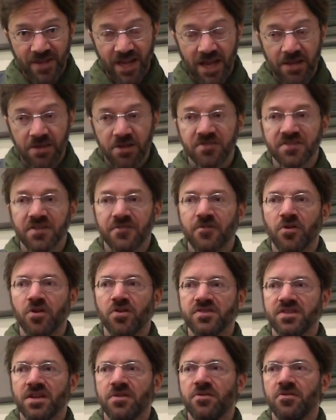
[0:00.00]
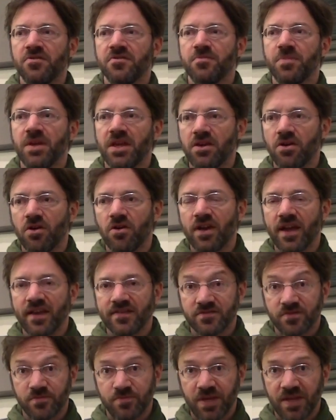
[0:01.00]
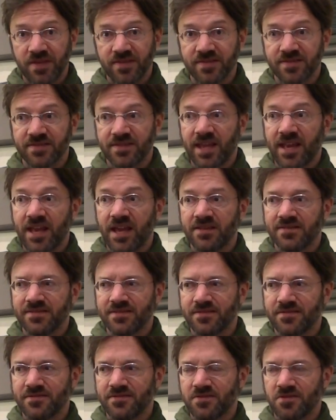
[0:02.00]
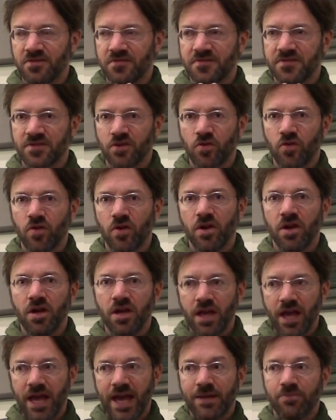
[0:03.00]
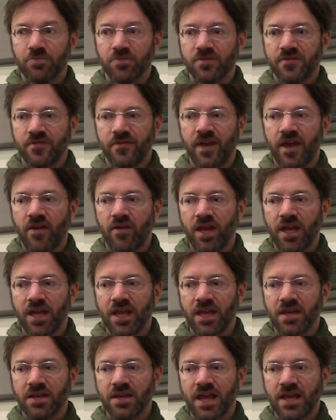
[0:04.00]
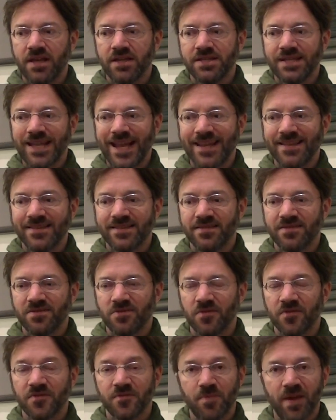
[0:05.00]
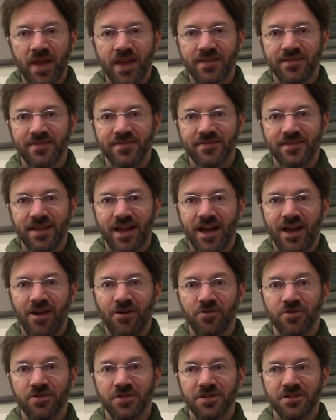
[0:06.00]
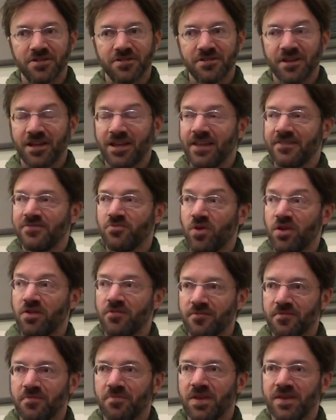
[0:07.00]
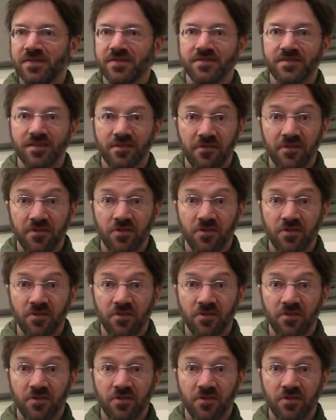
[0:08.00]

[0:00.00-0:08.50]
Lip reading: And those, of course, are those big orchestral pieces that are sort of so atmospheric and dense and sort of spaced out. And I guess one of the pieces is